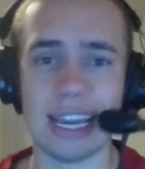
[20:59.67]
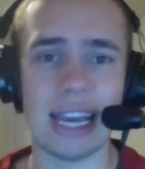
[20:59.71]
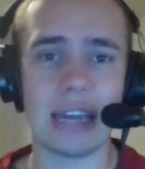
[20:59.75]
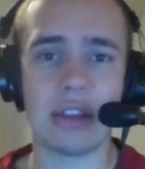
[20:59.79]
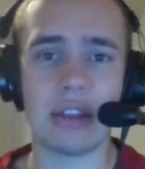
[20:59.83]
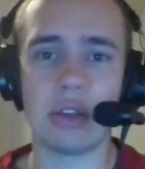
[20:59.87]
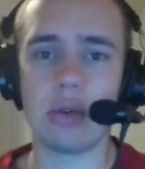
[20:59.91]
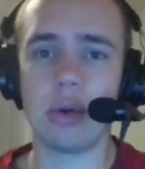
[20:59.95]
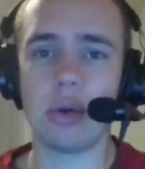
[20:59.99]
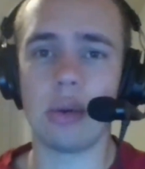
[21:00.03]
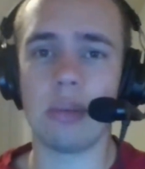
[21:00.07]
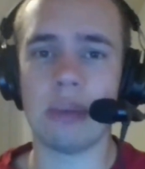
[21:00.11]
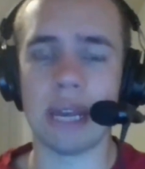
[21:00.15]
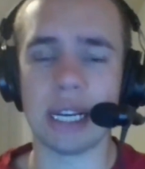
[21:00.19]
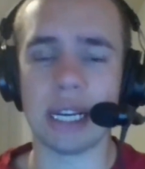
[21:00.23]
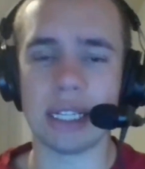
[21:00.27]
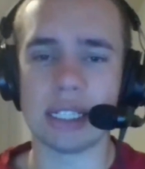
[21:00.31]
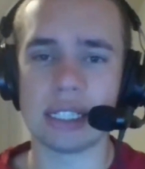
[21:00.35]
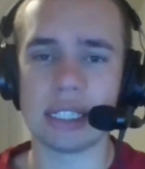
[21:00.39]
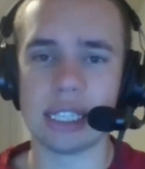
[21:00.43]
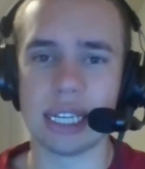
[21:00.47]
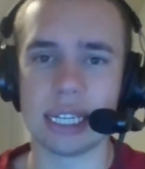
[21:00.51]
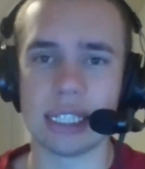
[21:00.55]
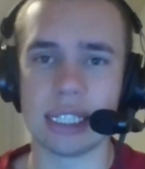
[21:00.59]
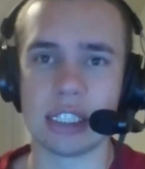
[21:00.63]
Yeah, he threw a
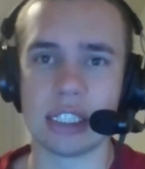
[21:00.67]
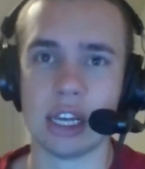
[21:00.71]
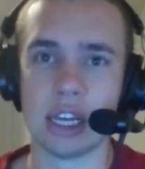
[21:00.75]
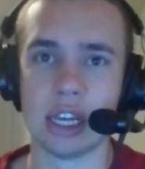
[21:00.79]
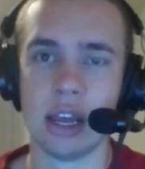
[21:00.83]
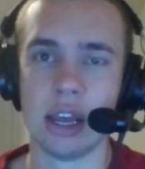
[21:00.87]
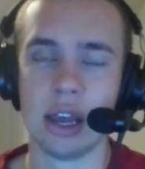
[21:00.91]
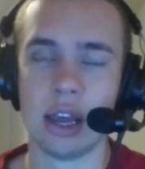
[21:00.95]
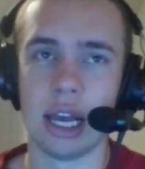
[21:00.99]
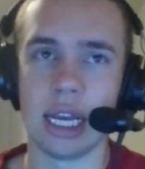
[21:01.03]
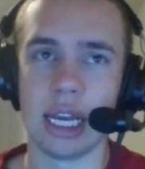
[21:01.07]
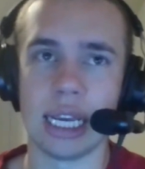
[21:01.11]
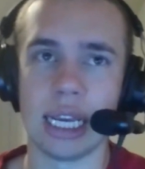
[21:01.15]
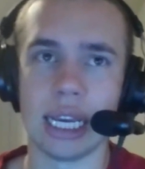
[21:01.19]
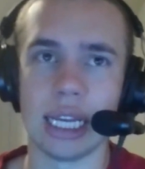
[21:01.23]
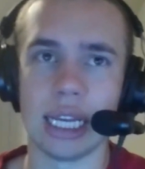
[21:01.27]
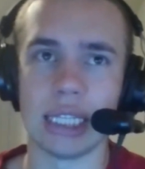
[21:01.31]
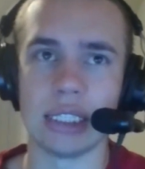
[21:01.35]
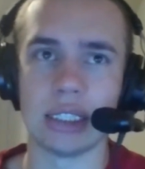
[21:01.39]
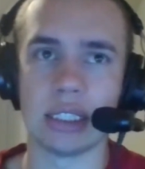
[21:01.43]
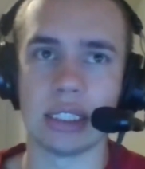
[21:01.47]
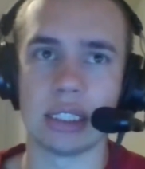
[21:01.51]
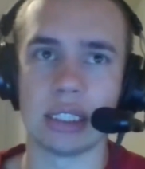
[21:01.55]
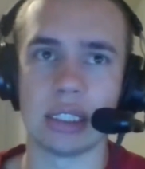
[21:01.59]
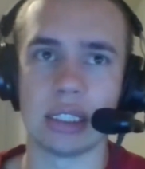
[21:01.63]
pick six
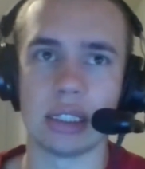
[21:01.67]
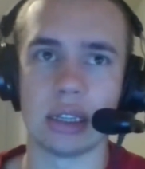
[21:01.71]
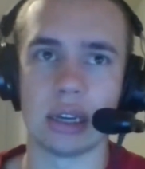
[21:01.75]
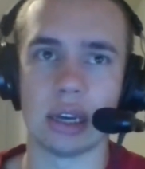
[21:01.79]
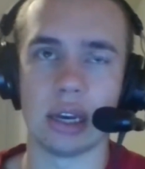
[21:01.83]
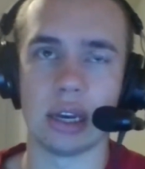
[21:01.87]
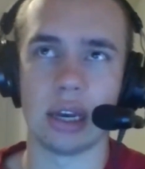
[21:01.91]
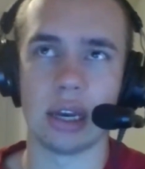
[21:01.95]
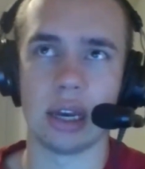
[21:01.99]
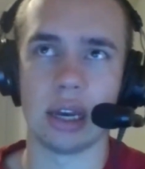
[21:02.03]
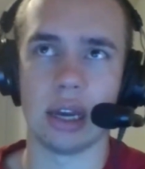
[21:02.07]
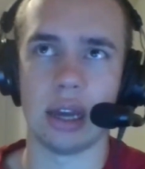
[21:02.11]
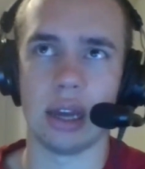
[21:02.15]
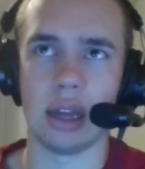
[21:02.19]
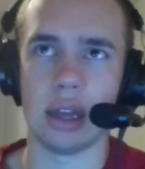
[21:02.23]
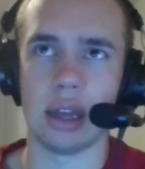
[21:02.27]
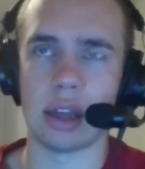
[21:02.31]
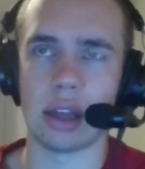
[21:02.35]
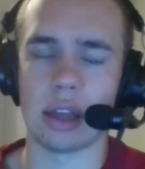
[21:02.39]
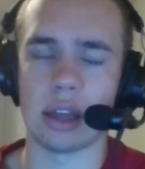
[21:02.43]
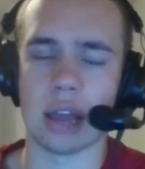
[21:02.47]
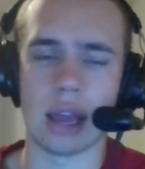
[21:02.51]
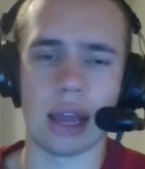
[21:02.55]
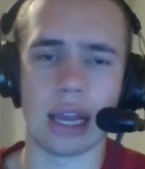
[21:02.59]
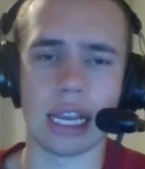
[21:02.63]
against
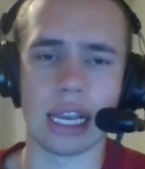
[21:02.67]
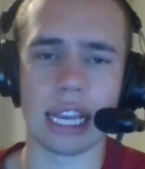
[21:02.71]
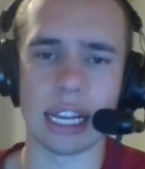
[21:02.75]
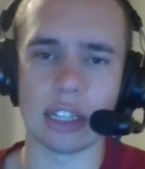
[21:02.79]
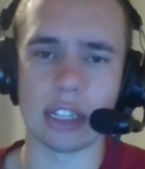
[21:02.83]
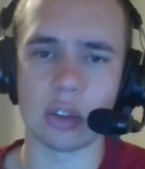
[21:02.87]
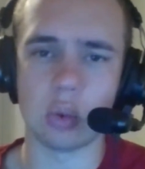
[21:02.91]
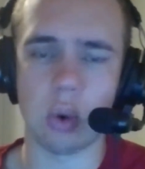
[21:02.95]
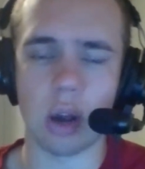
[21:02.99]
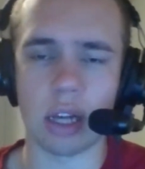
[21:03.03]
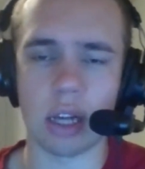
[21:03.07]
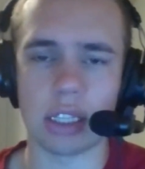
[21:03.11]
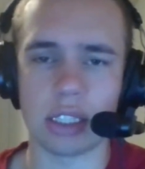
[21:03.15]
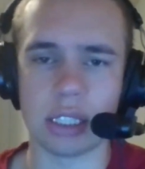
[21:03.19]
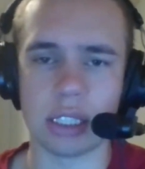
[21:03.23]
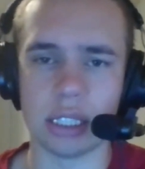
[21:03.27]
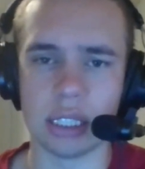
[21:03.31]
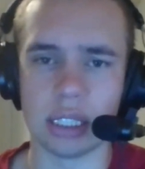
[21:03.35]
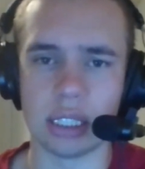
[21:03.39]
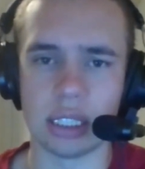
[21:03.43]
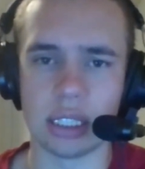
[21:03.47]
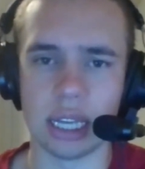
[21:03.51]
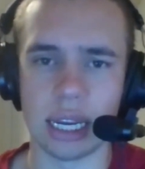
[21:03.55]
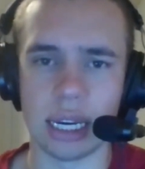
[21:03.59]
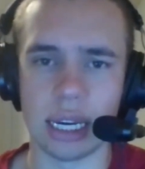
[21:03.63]

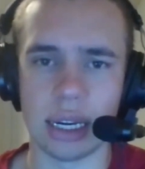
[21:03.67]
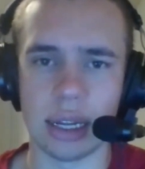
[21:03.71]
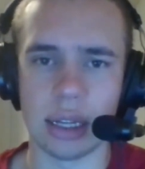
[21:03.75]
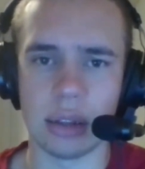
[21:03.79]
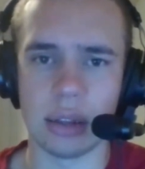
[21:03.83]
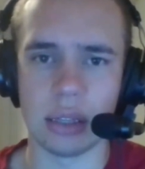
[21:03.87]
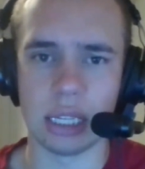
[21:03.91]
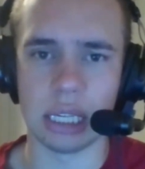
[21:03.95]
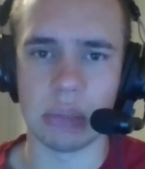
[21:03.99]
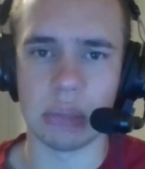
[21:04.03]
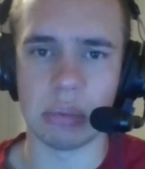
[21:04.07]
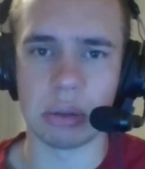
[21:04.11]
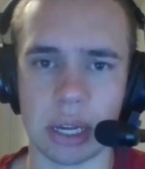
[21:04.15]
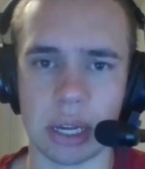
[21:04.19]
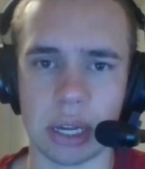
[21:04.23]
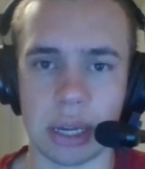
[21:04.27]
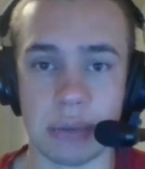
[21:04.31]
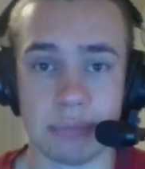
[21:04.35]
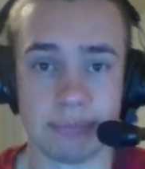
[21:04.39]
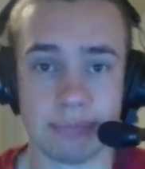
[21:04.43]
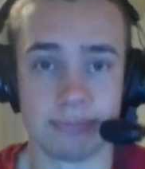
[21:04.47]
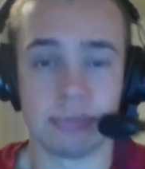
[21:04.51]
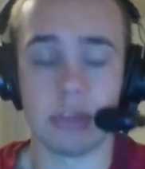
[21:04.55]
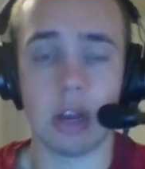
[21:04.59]
Washington State in play.